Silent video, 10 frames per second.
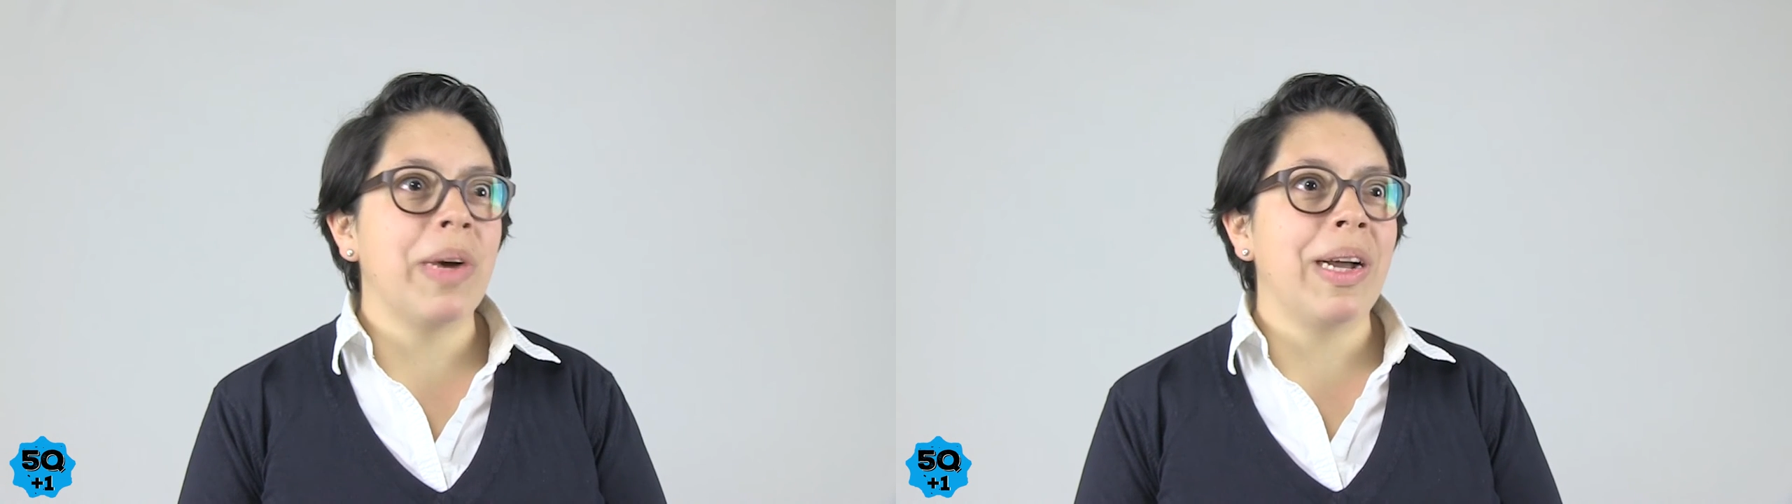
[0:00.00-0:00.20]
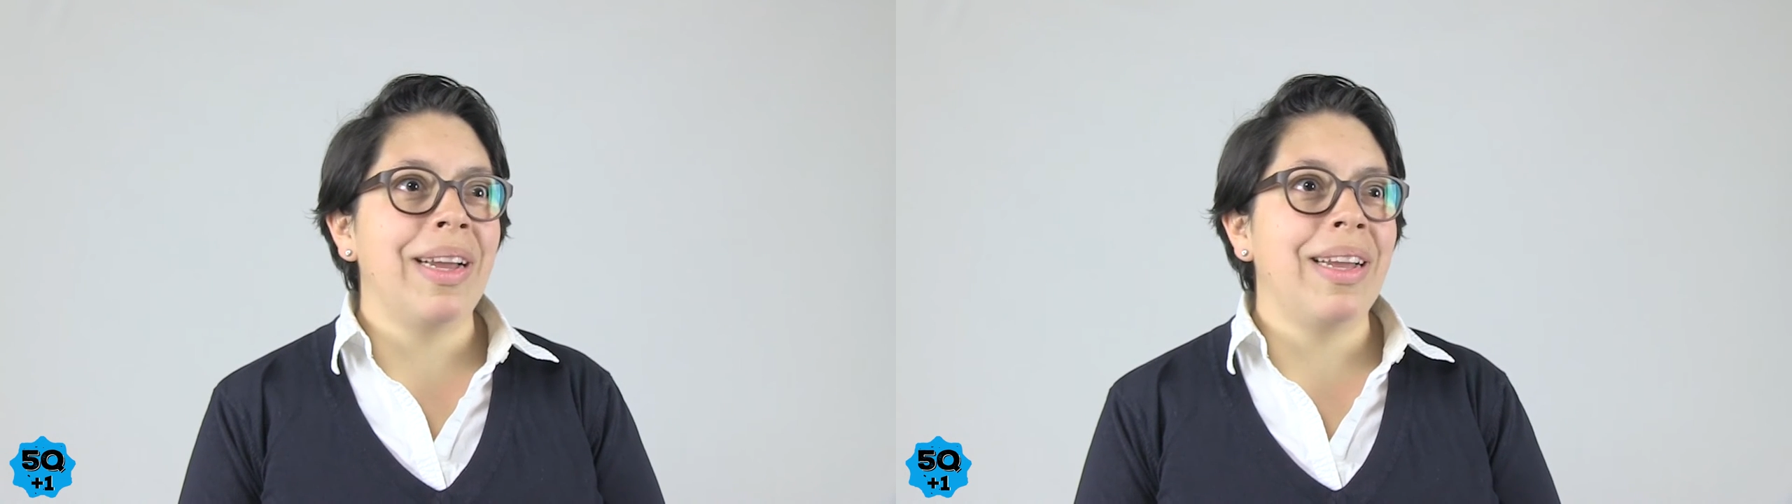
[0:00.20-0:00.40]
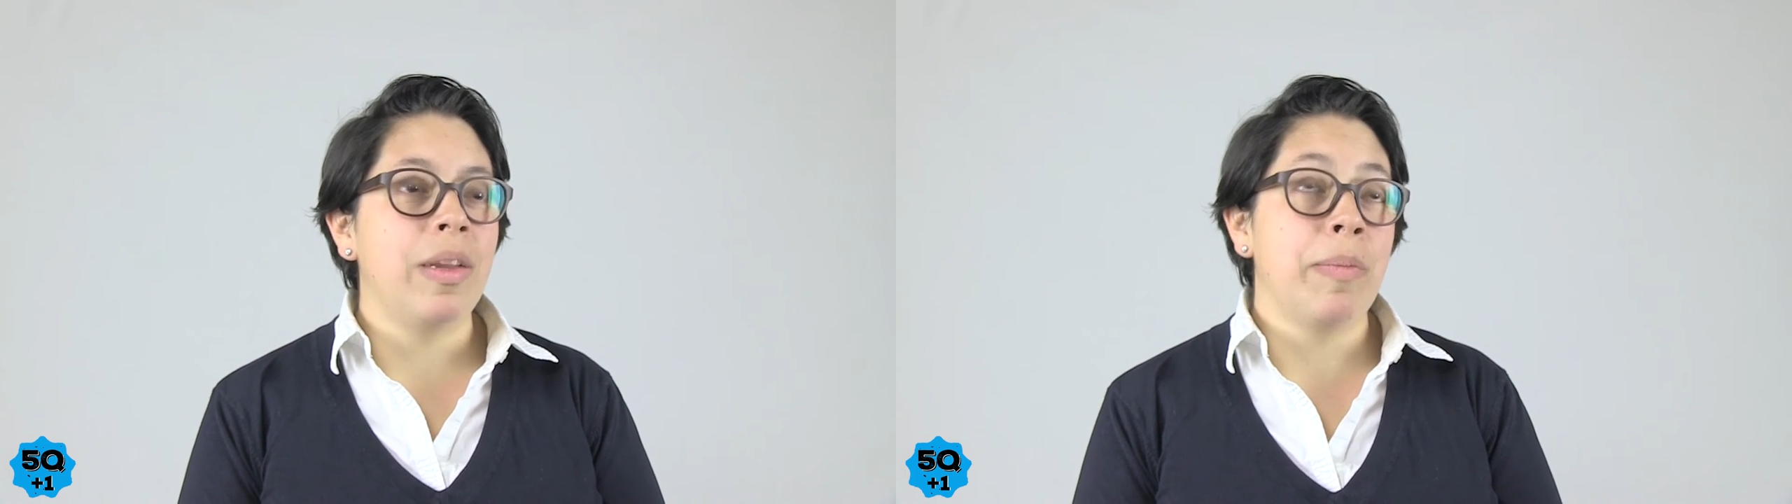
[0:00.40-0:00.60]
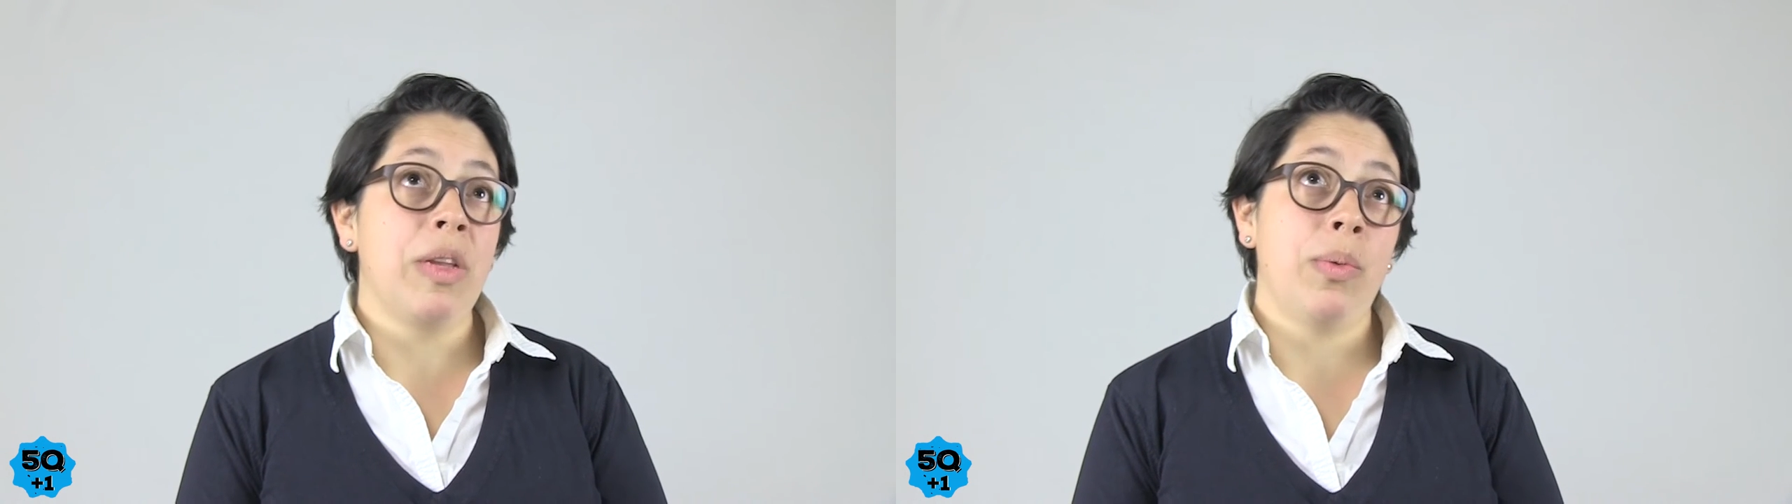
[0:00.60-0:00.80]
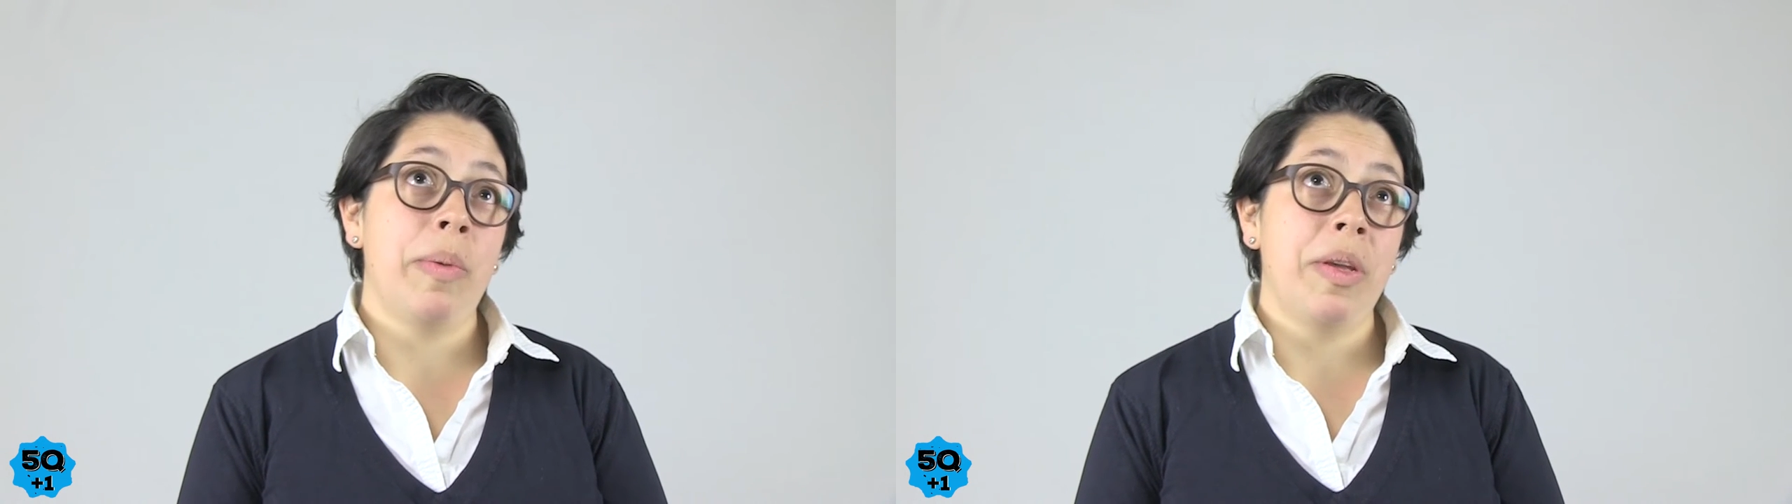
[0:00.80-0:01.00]
by
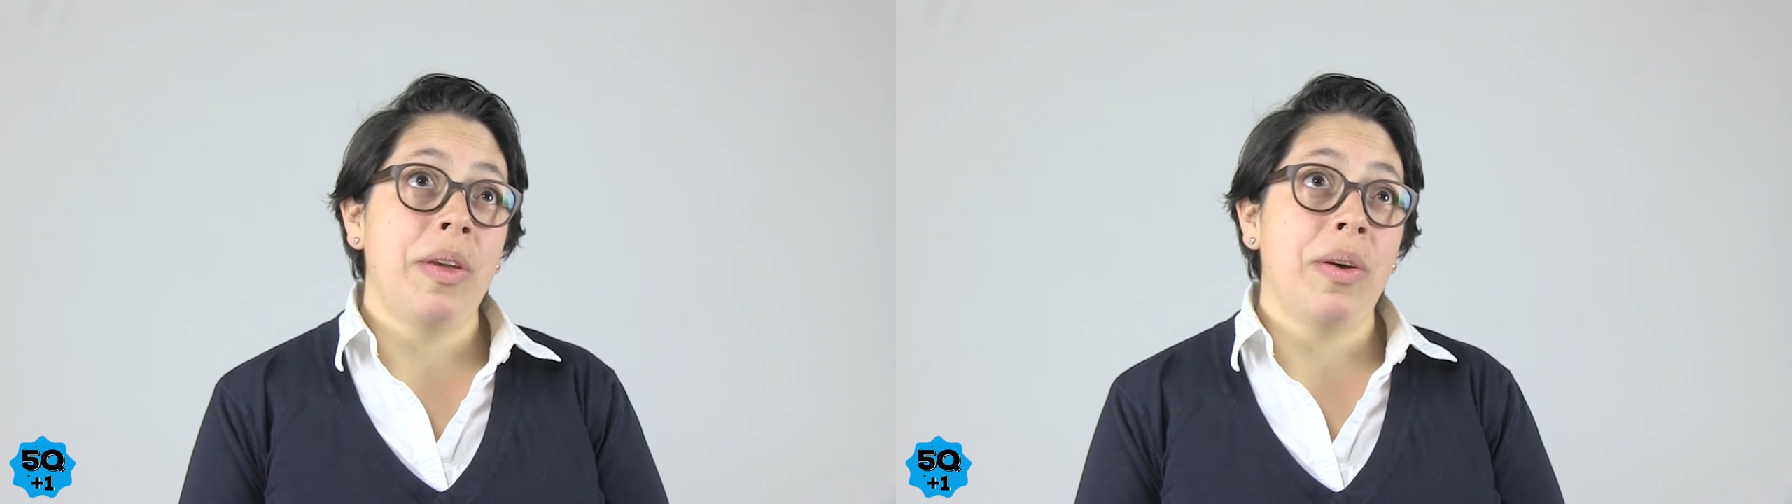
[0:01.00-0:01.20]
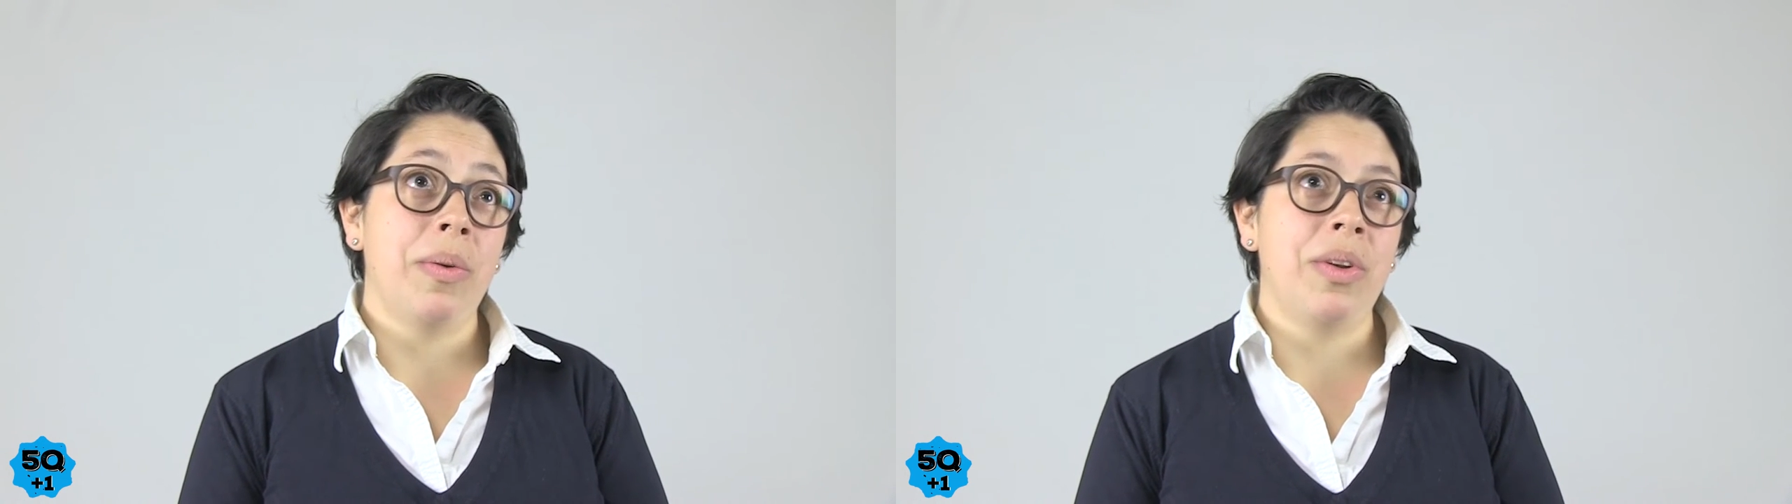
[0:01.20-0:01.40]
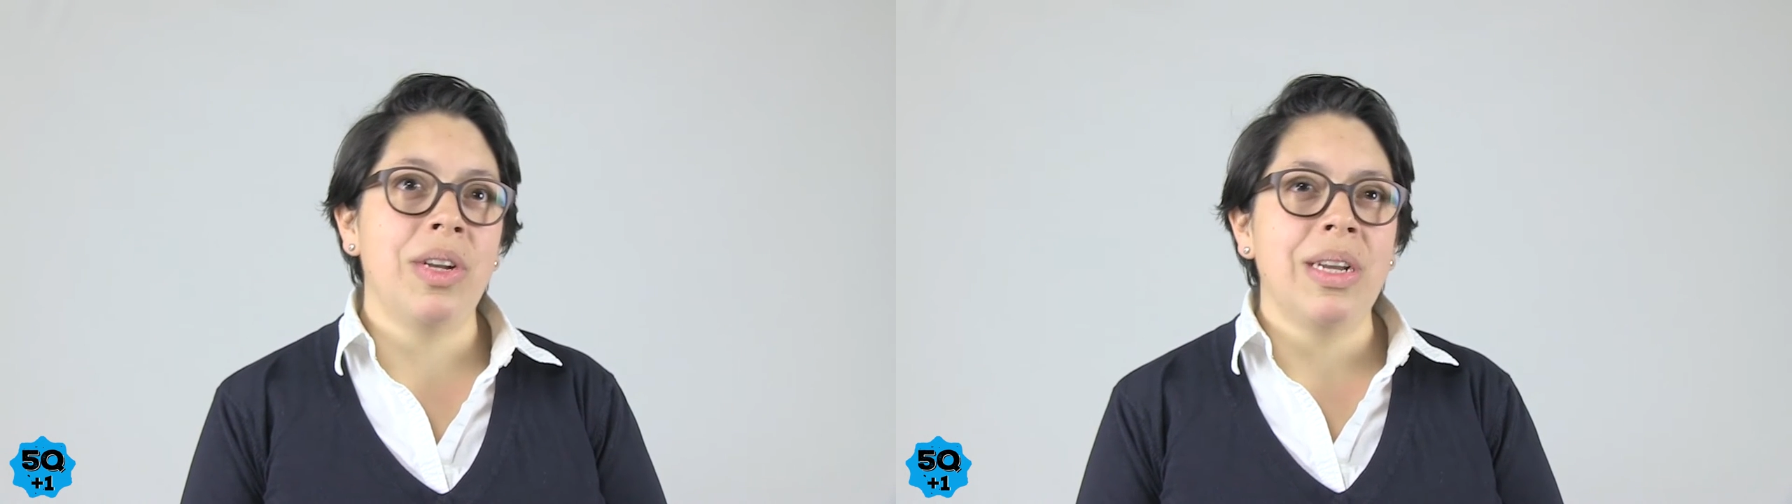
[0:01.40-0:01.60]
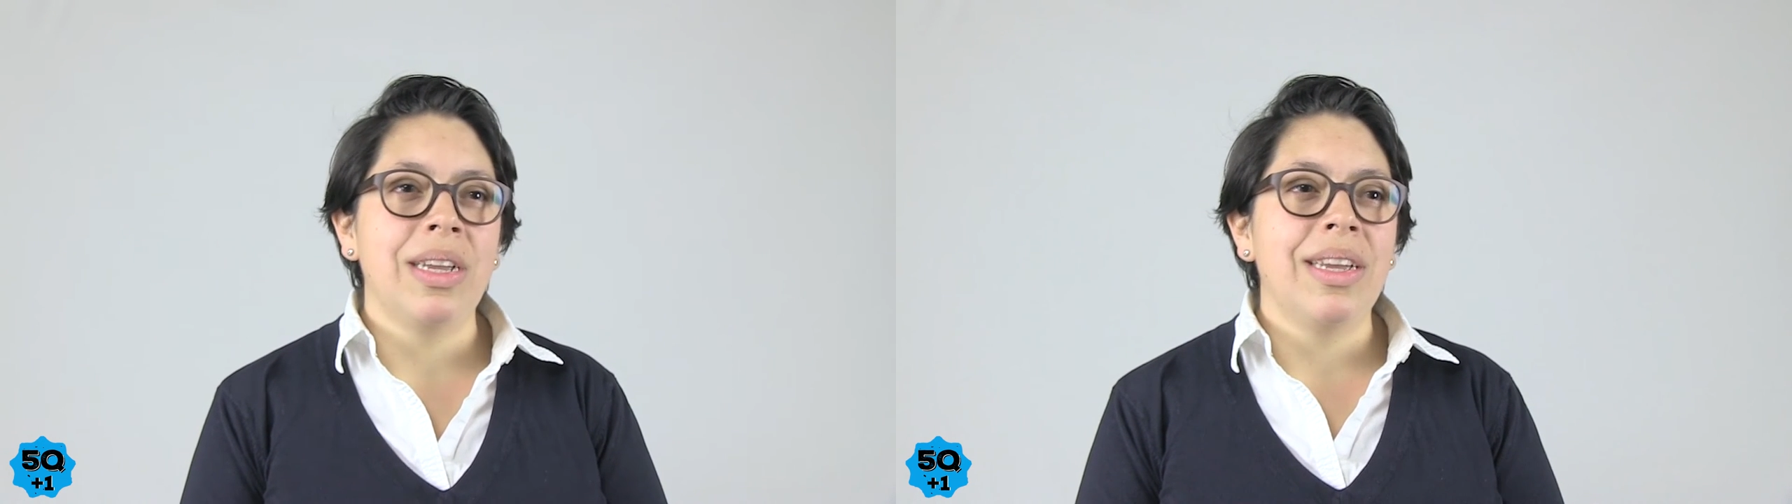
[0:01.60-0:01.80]
my swimming coach.